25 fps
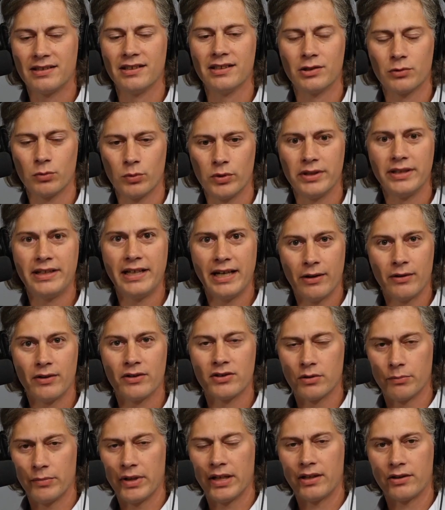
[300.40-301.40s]
this would count
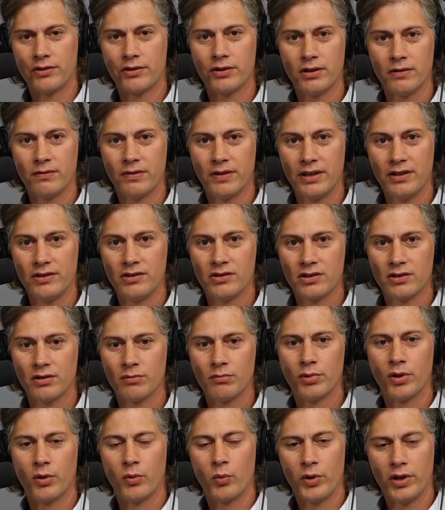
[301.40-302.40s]
as a medical device,
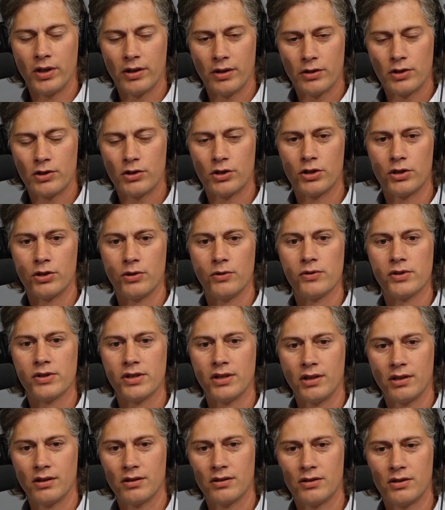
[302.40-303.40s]
but we are
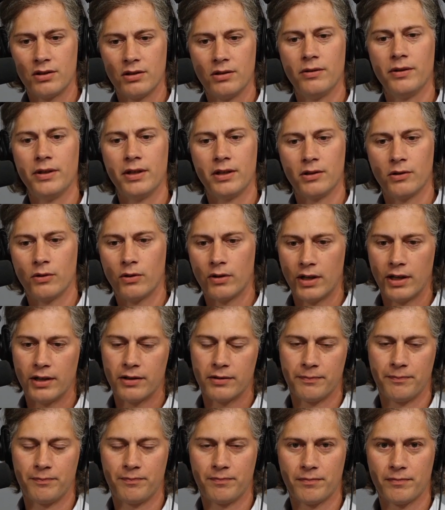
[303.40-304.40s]
choosing to ignore it.
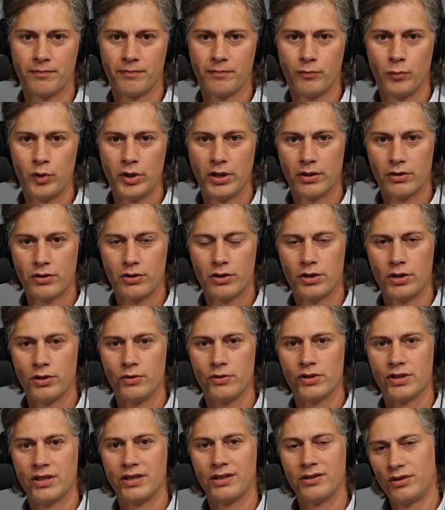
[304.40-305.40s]
We are
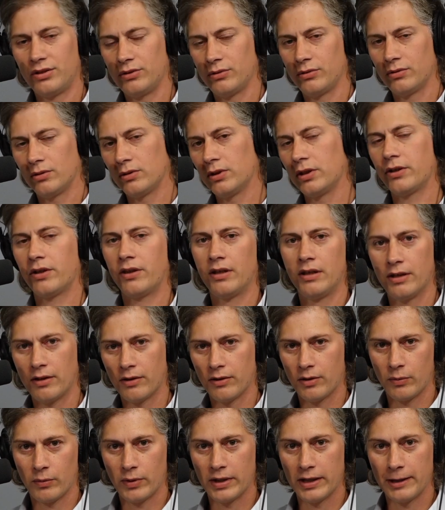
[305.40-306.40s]
choosing to look the
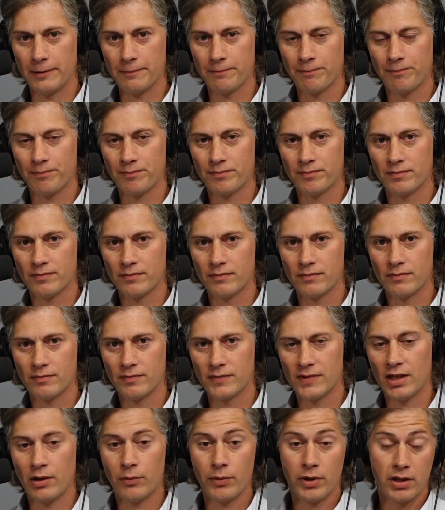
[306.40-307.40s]
other way.
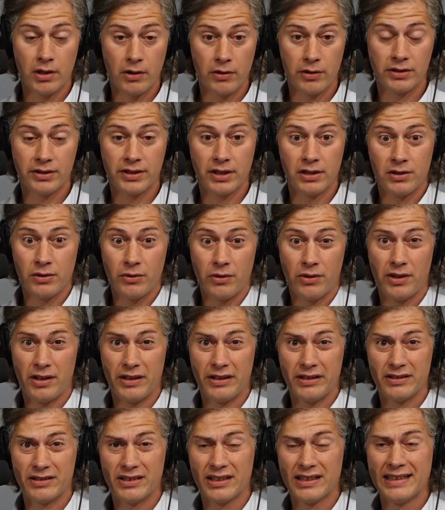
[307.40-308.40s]
Now, we know that they do
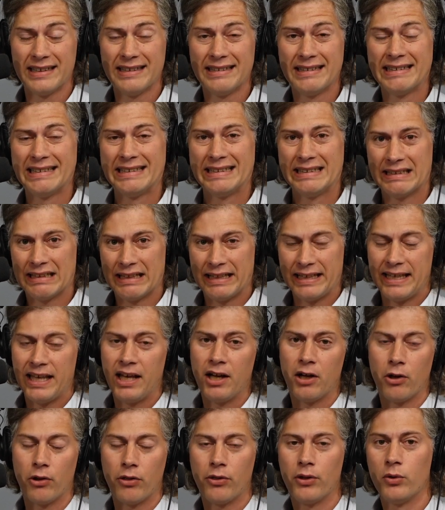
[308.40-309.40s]
things like
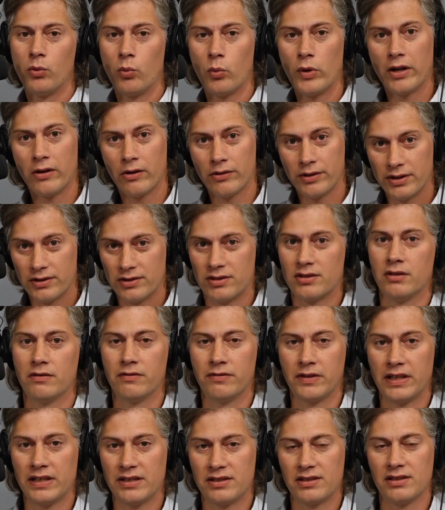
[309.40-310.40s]
health and wellness
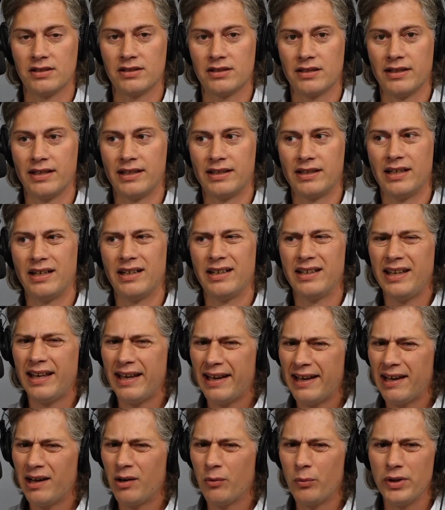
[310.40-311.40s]
devices like that.
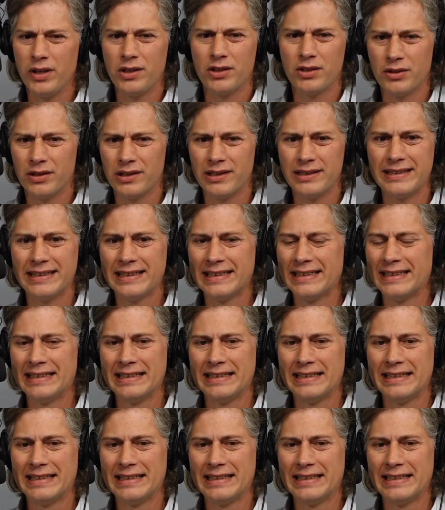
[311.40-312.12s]
Yeah, we could